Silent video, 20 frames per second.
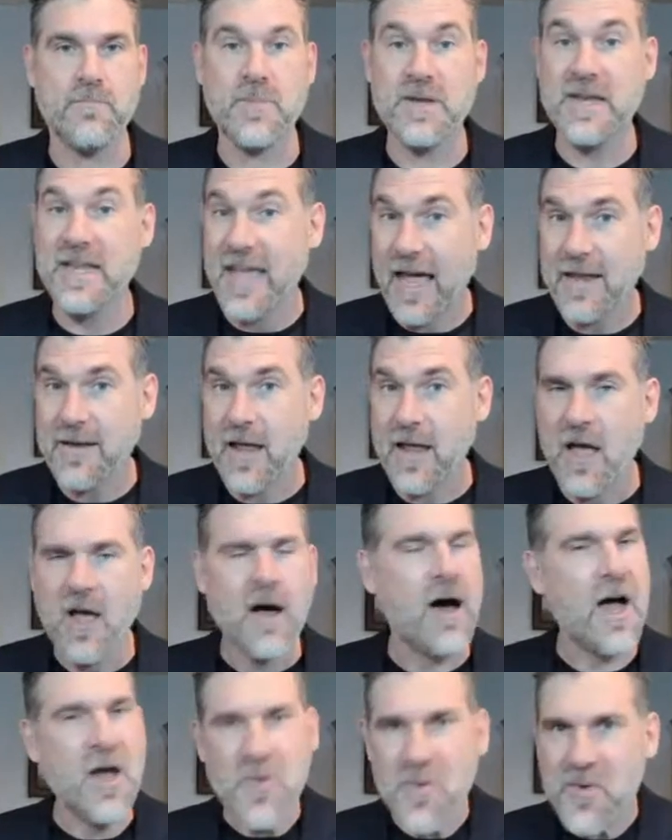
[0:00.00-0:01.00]
But again,
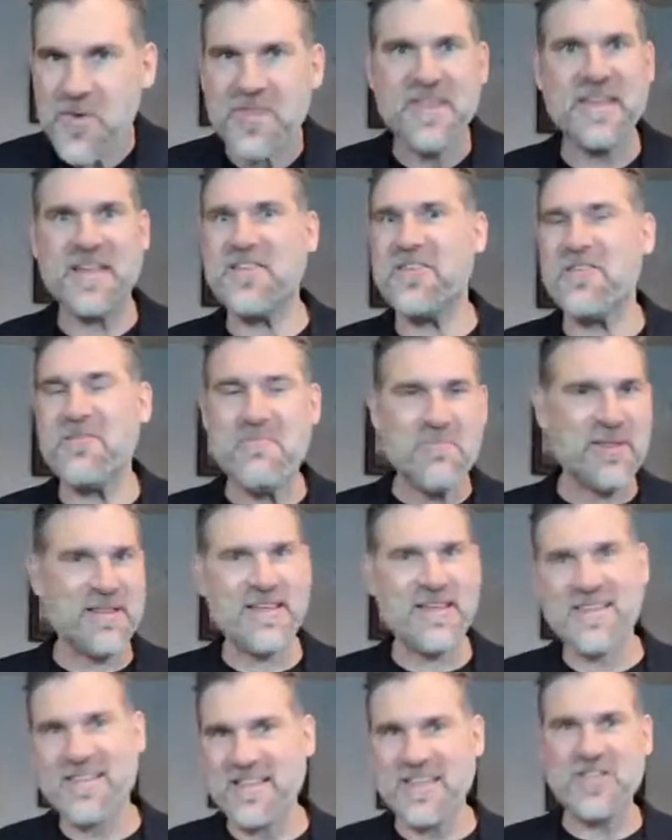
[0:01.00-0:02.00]
I wasn't
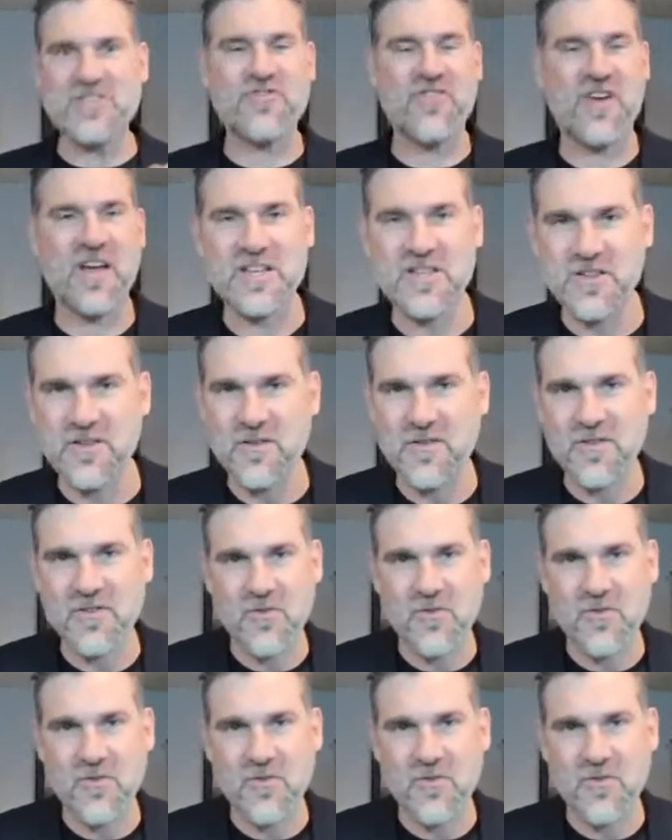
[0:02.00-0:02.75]
explicitly trying to use